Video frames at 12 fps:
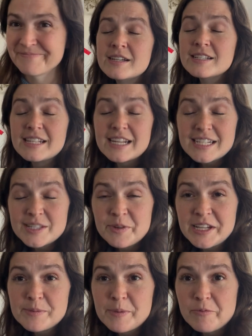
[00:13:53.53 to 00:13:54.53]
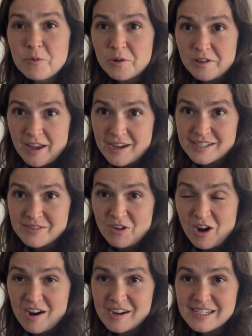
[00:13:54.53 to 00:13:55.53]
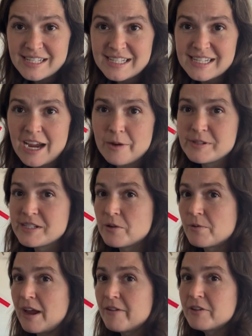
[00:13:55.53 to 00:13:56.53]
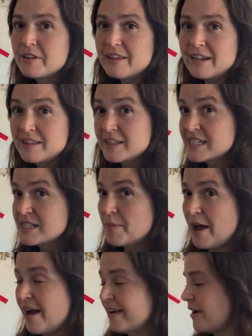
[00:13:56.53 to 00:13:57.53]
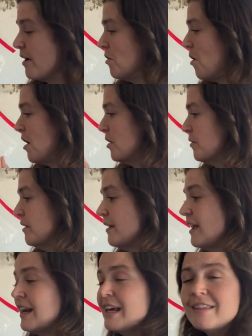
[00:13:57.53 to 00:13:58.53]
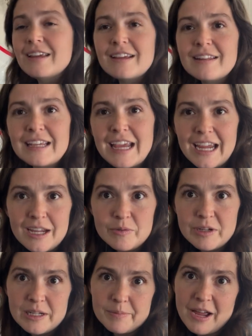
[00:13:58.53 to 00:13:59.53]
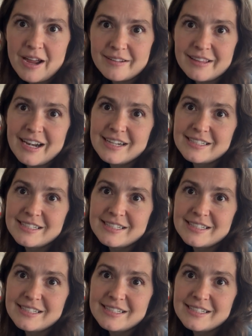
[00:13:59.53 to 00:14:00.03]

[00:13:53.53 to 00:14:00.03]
6 weeks before last frost, I would sow everything in this bag along with anything in the 8-week bag that I